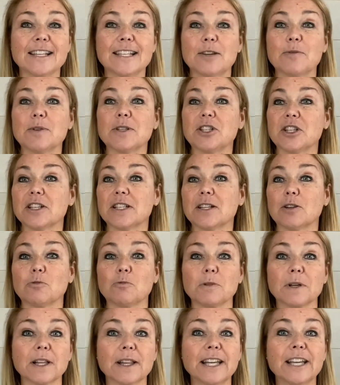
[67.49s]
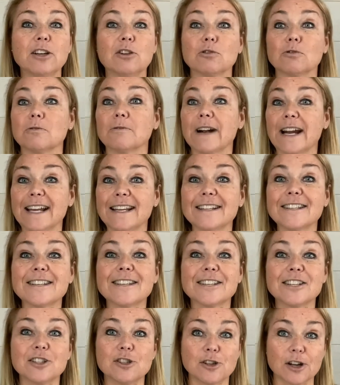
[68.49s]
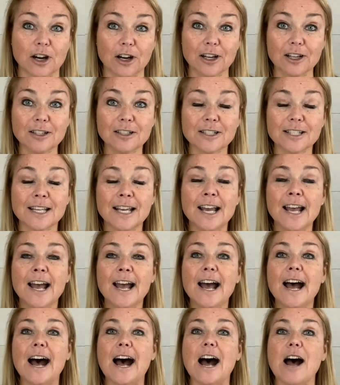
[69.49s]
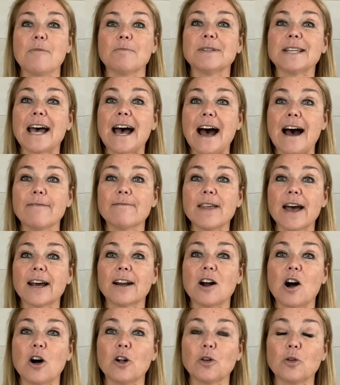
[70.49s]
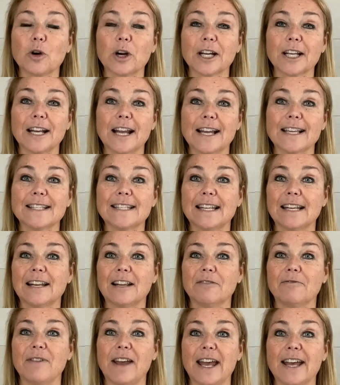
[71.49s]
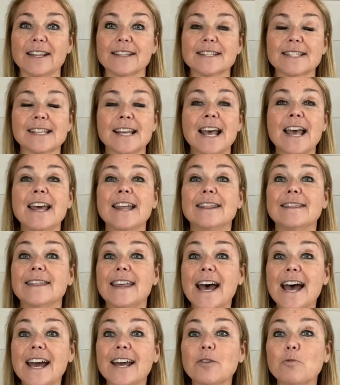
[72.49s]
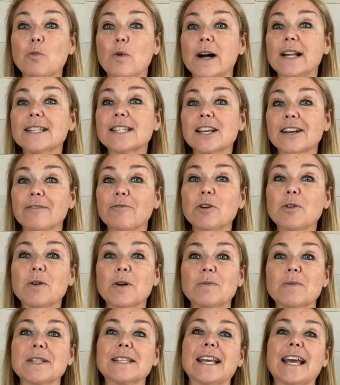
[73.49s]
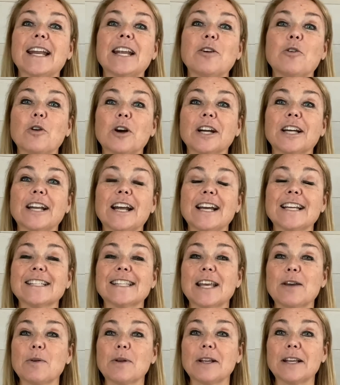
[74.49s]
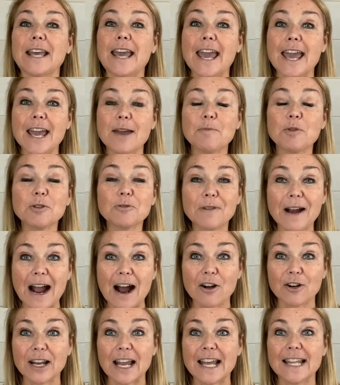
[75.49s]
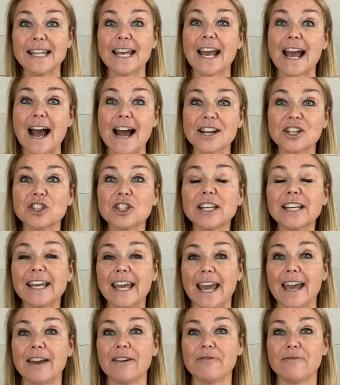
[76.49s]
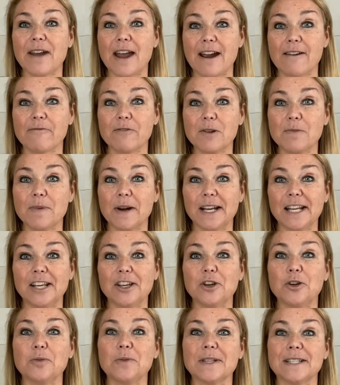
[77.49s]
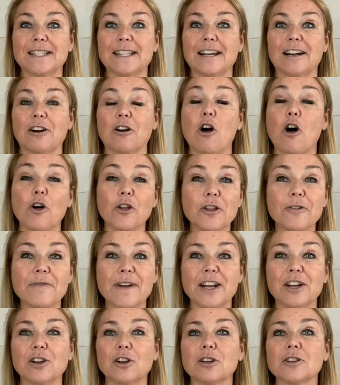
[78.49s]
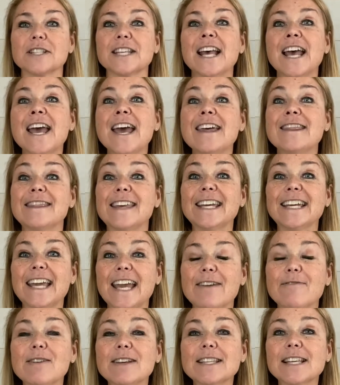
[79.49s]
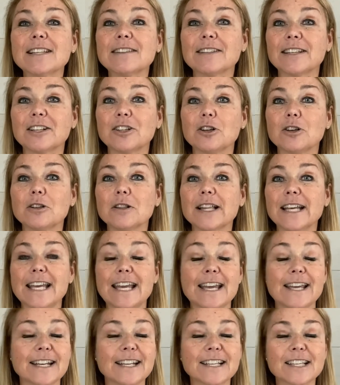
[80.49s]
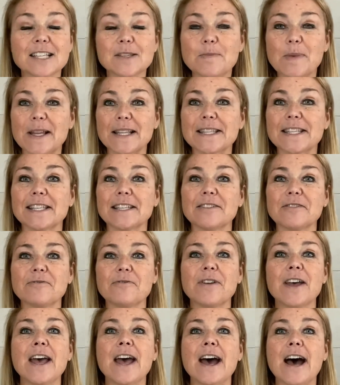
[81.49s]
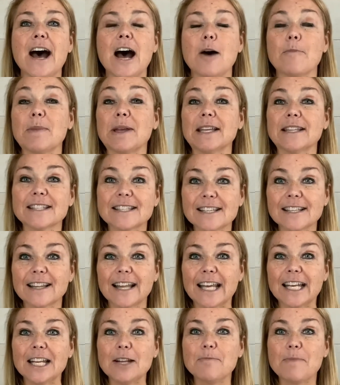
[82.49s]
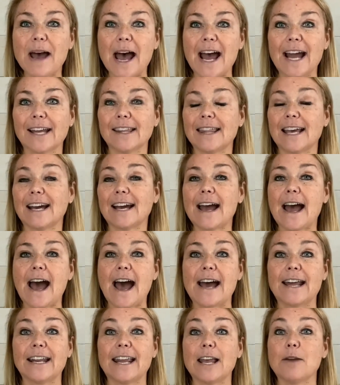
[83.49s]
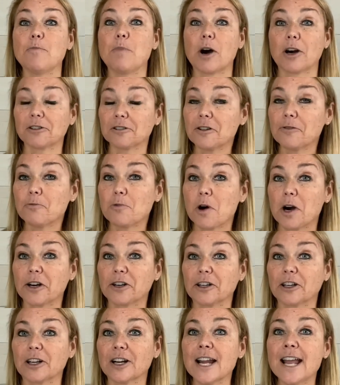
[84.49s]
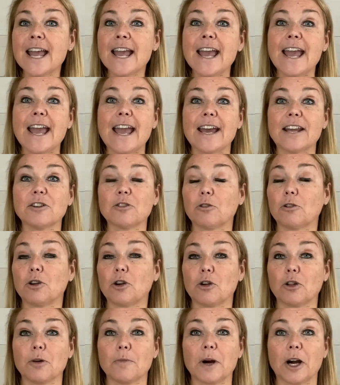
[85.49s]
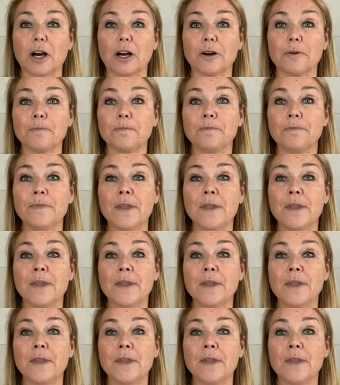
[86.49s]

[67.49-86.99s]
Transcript: It was just a really great start um, to have that all organized in advance. Then once everyone was getting organized, they came around and they actually gave everybody who was there, all the vendors, they gave us a little inexpensive um, insulated bag that had a bottle of water and a granola bar.